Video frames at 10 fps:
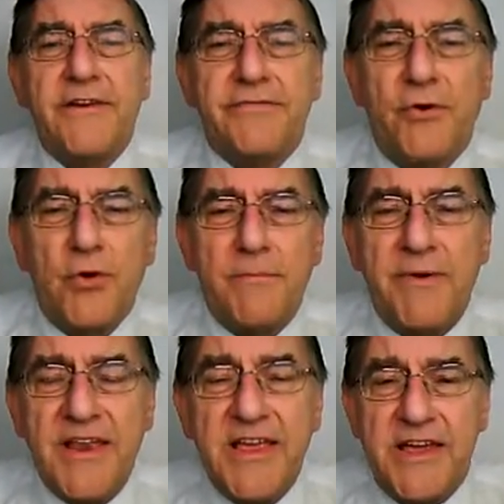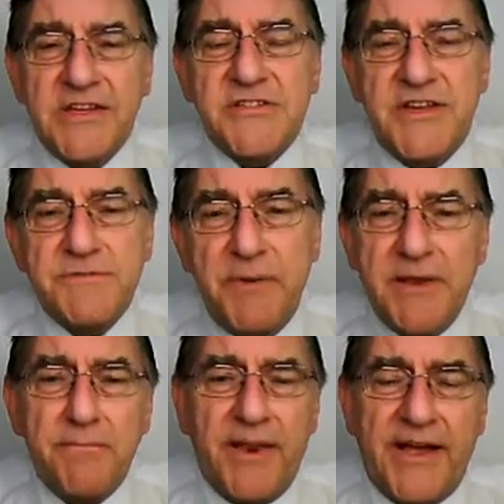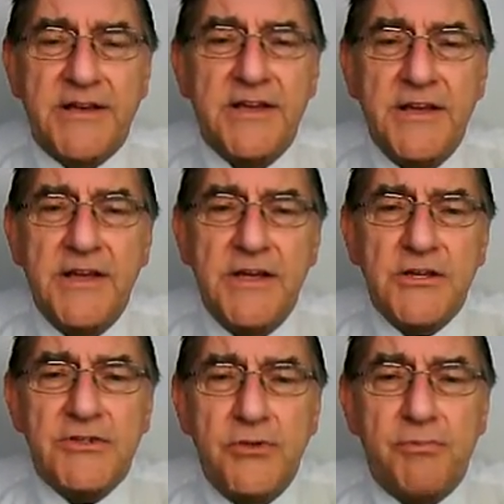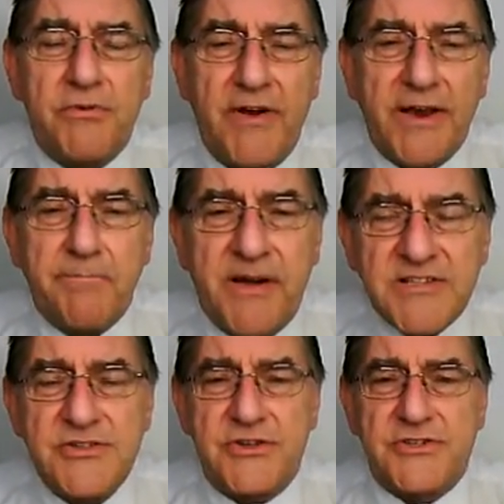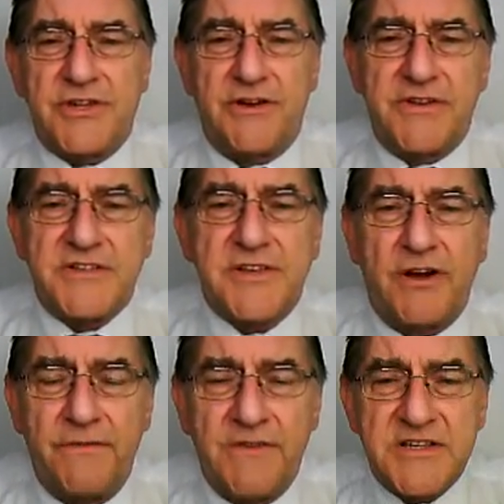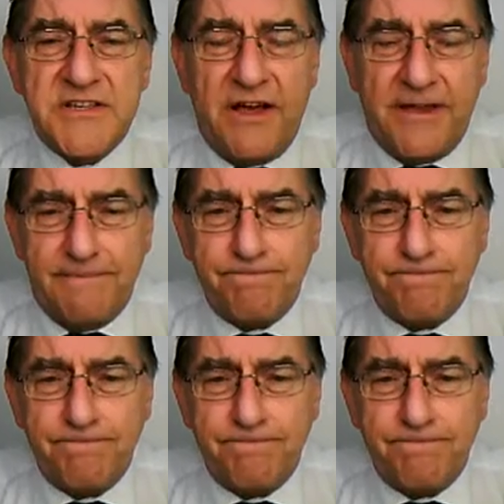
For many years there's been a plan to provide a passenger service on this line.